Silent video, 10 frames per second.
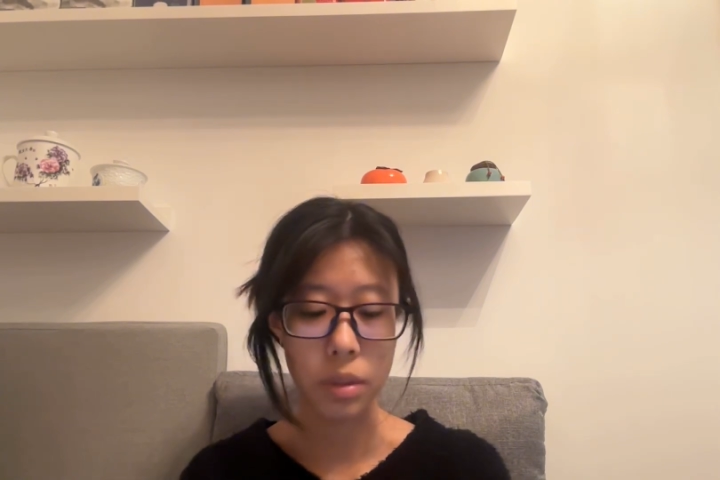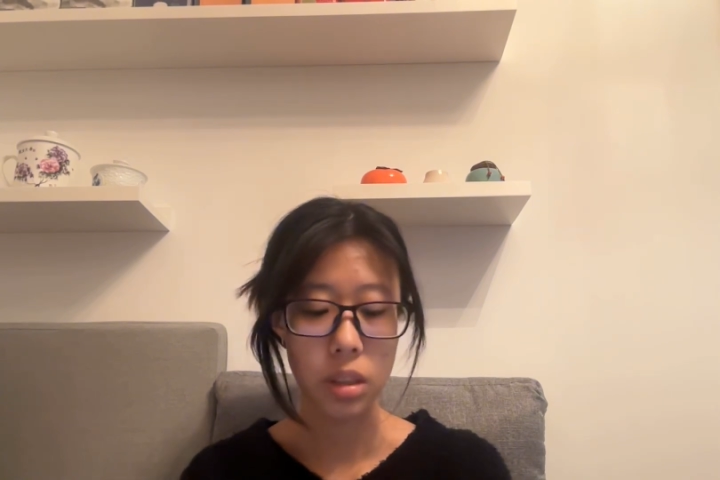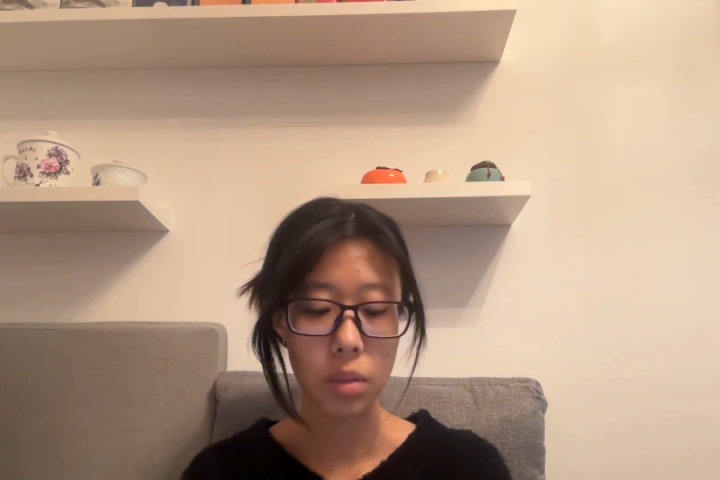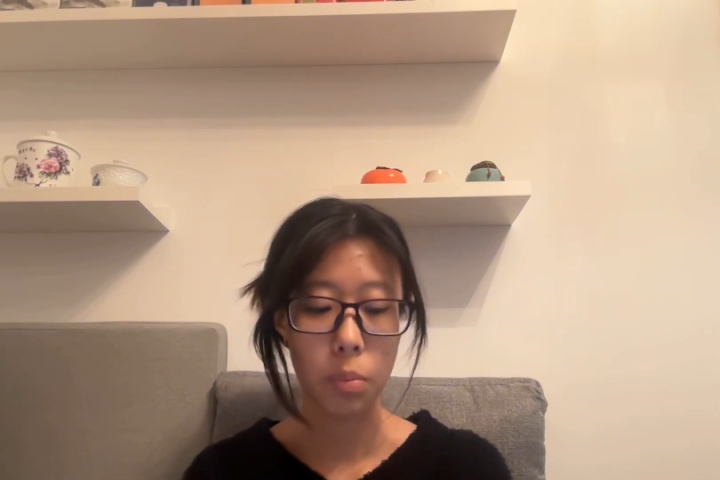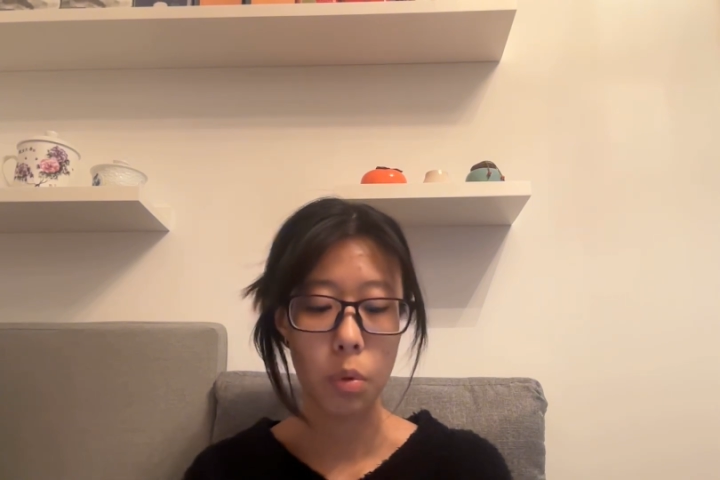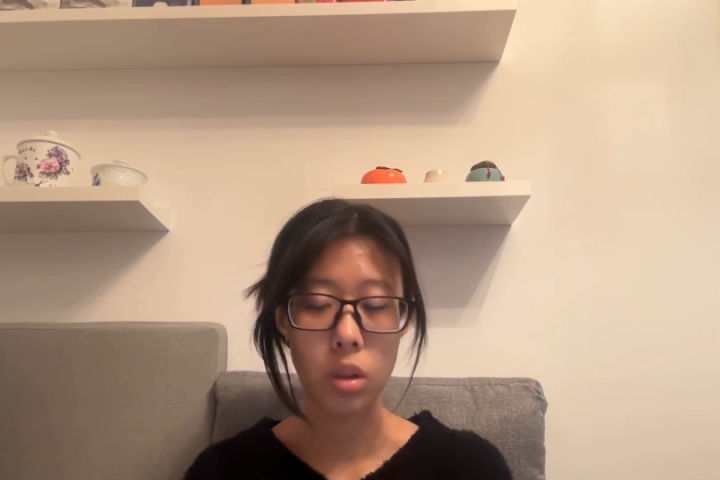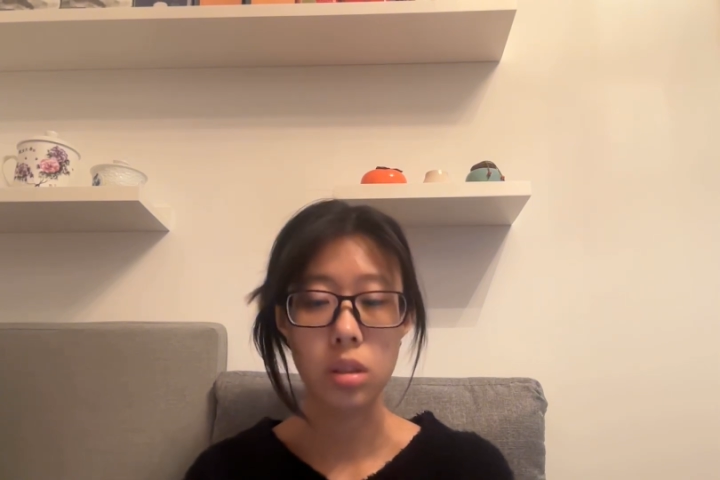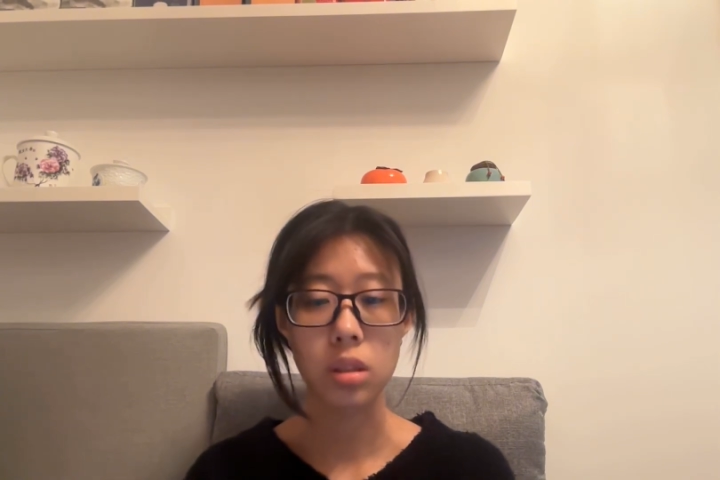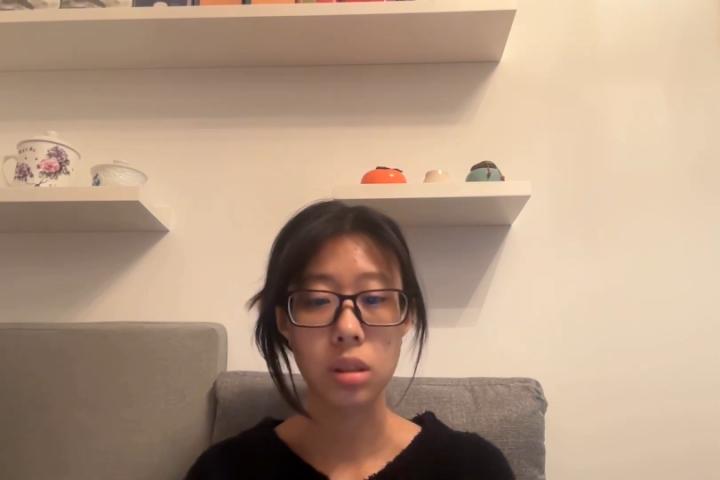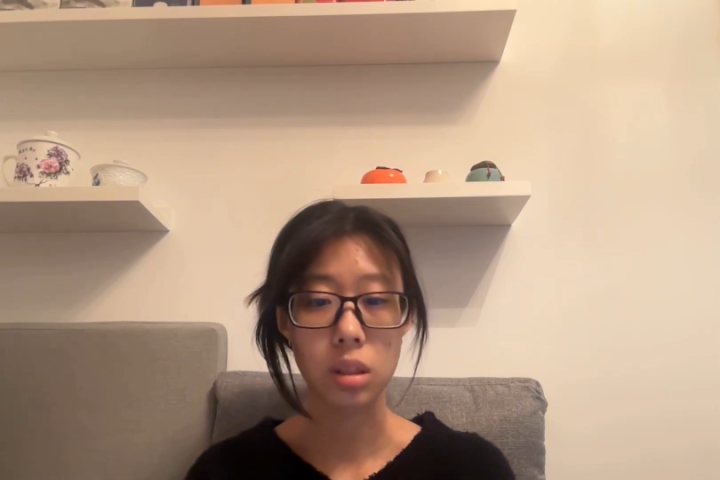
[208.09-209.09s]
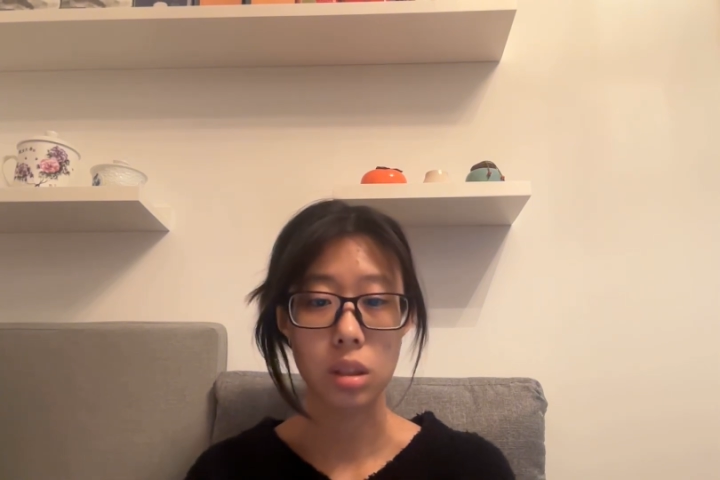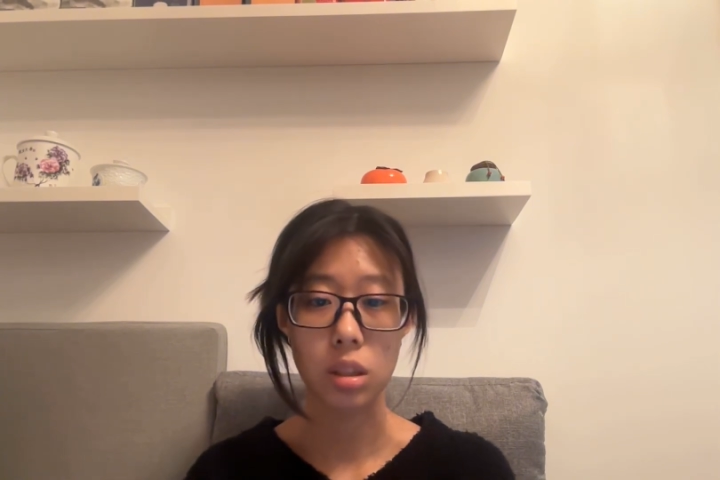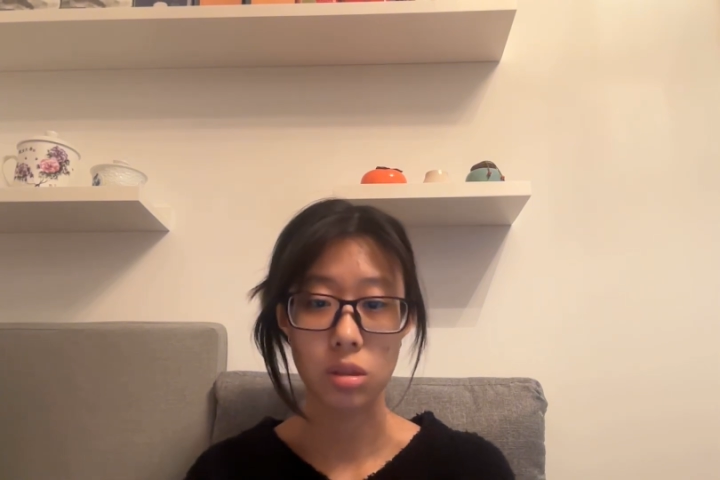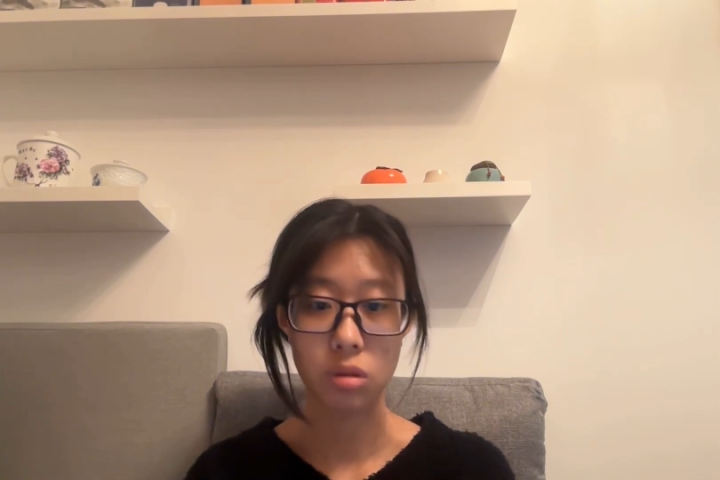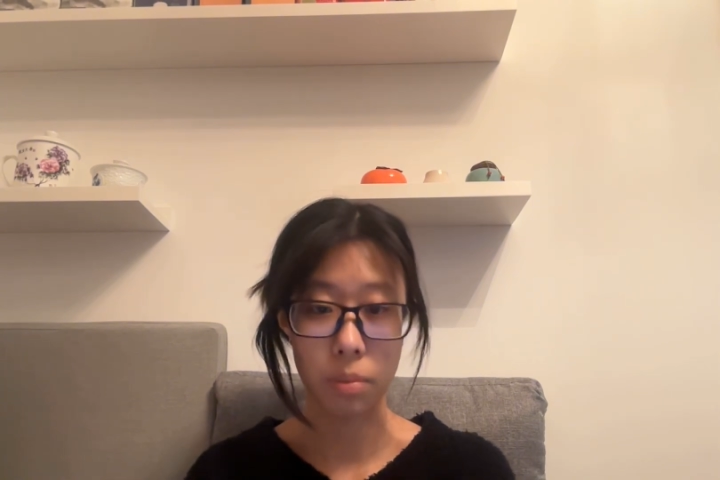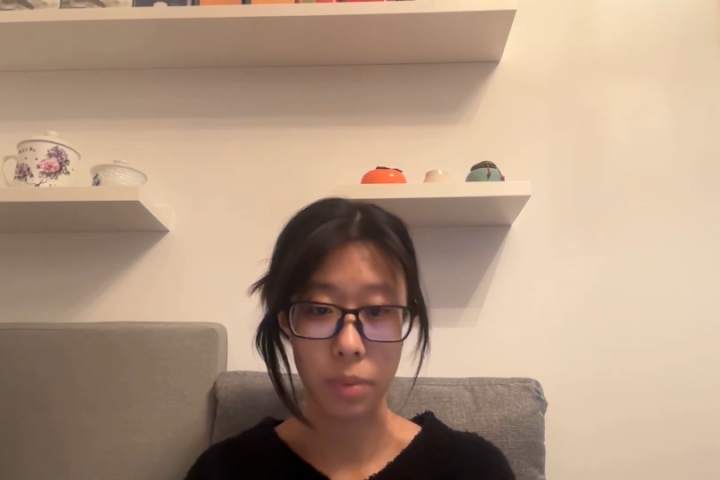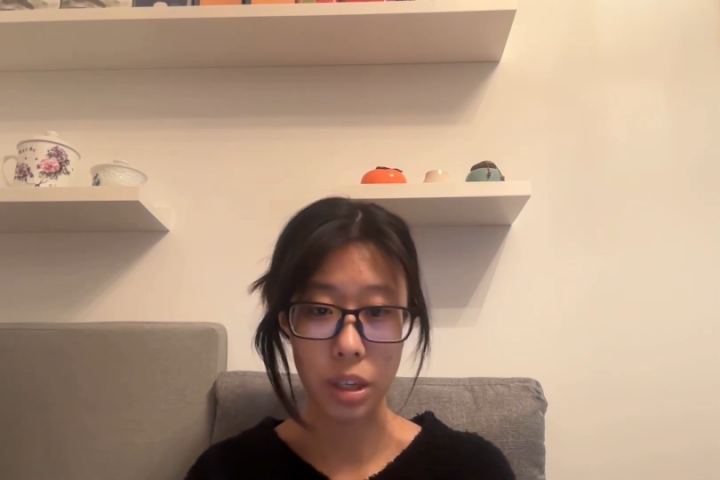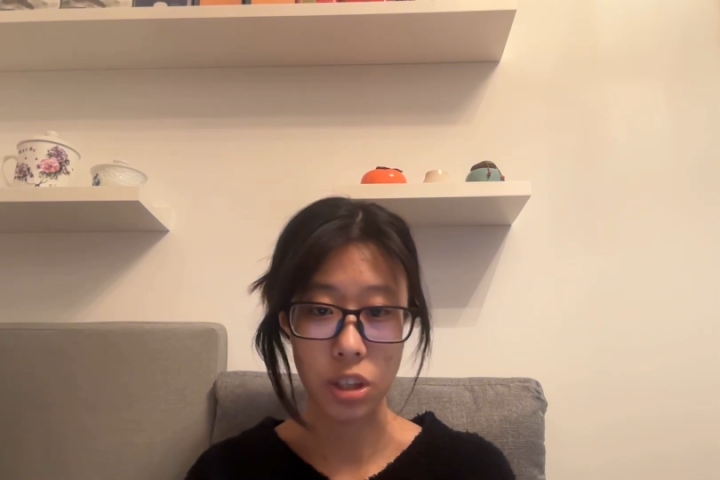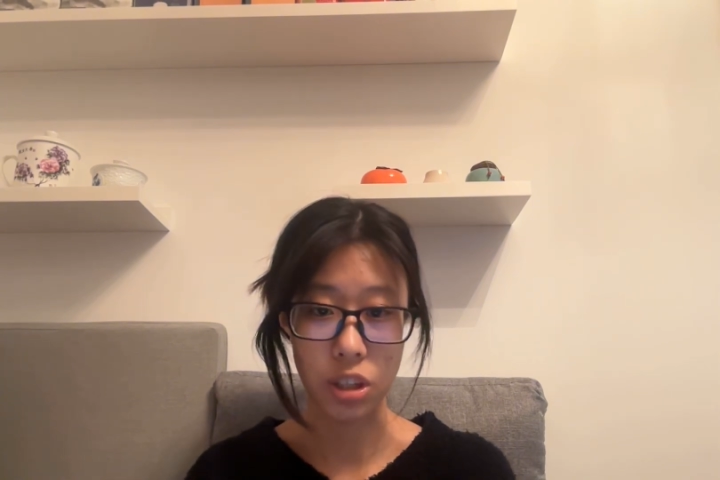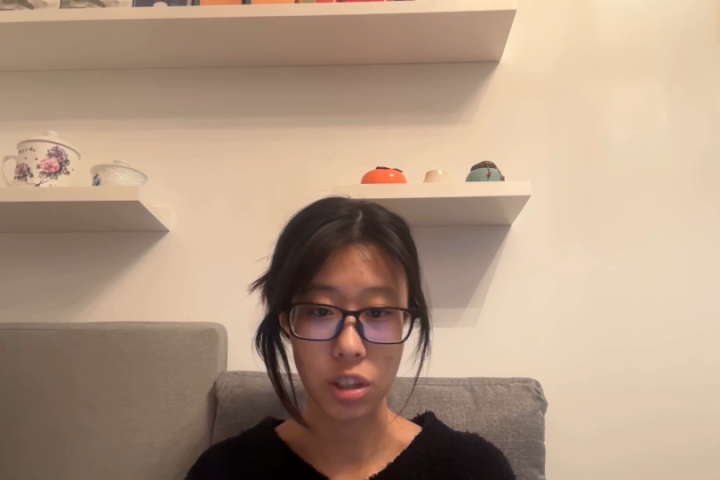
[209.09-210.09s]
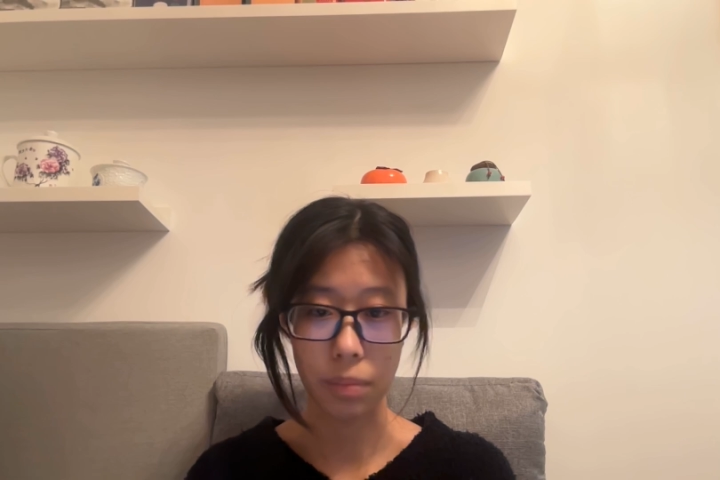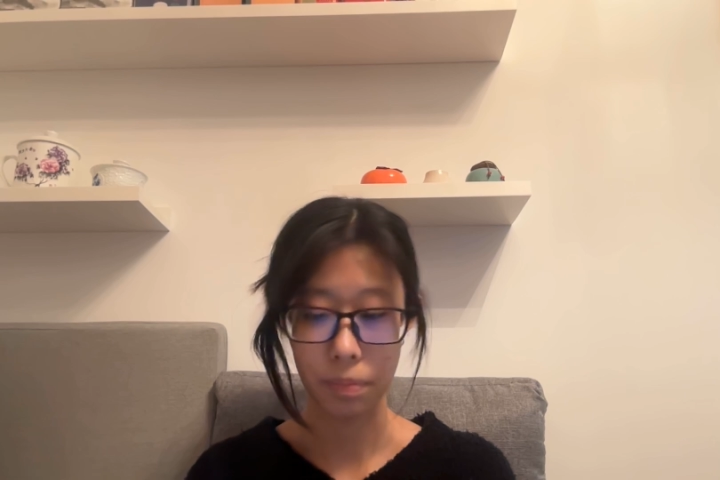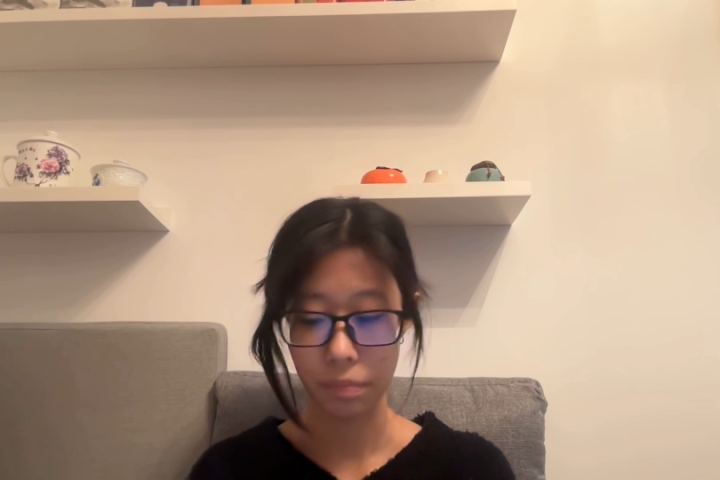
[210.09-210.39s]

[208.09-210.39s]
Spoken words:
supports the discrimination.